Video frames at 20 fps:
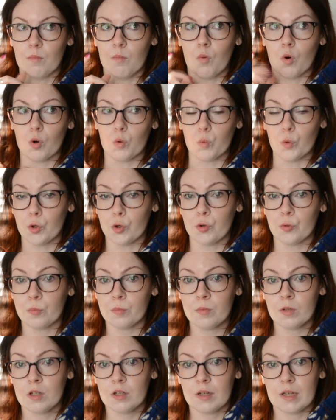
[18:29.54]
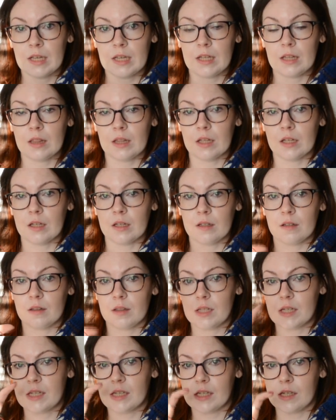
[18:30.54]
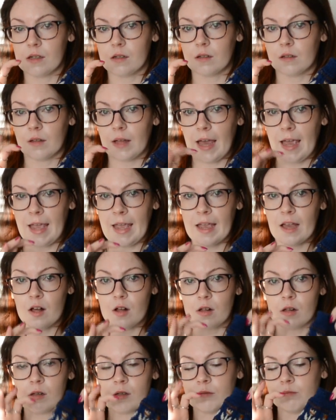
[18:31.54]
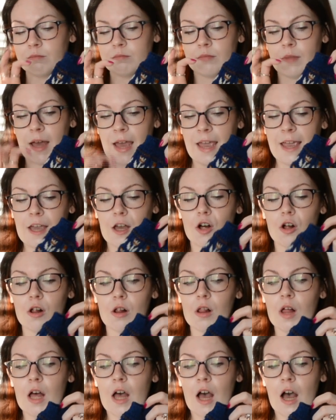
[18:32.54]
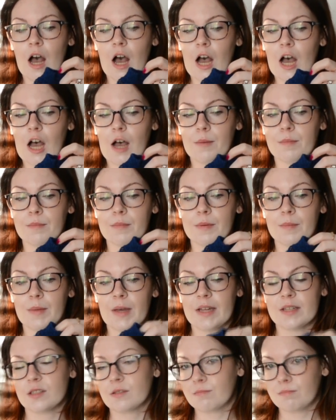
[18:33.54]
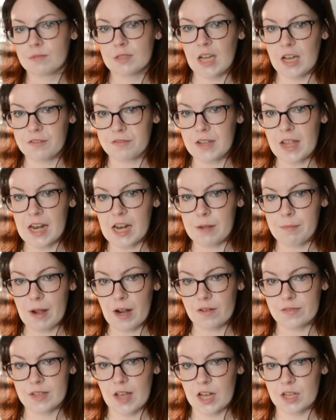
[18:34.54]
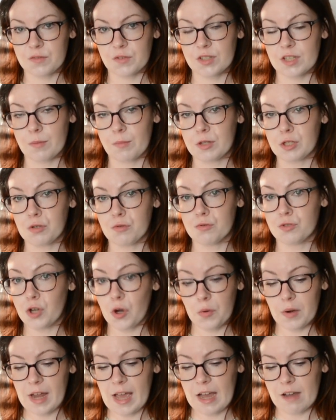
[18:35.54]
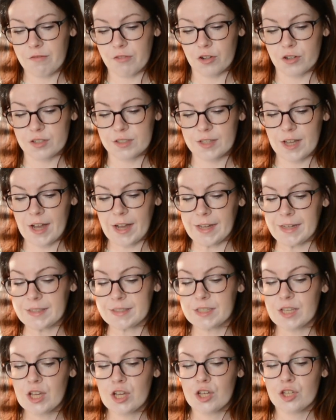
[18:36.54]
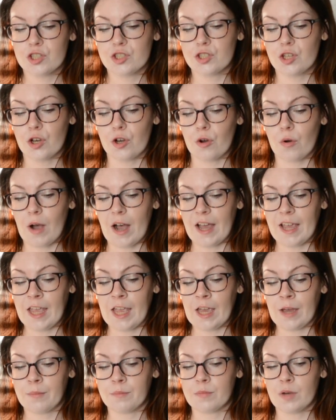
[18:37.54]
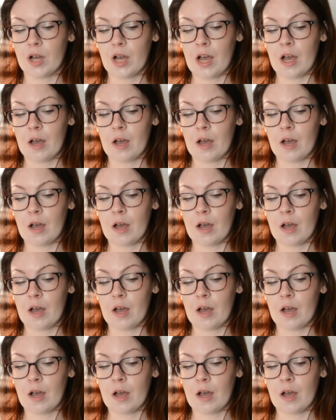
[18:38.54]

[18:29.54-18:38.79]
room in the heel ankle angle. It's tough knitting a pair of socks for someone you don't have their size, so I am